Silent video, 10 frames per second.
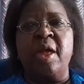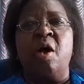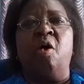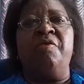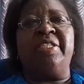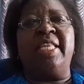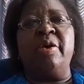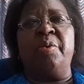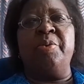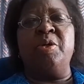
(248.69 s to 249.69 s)
Obviously,
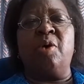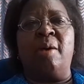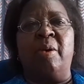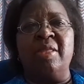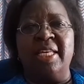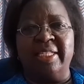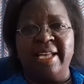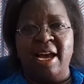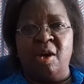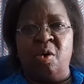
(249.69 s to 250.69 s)
when we talk about this
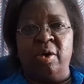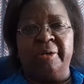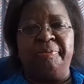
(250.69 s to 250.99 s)
dialogue,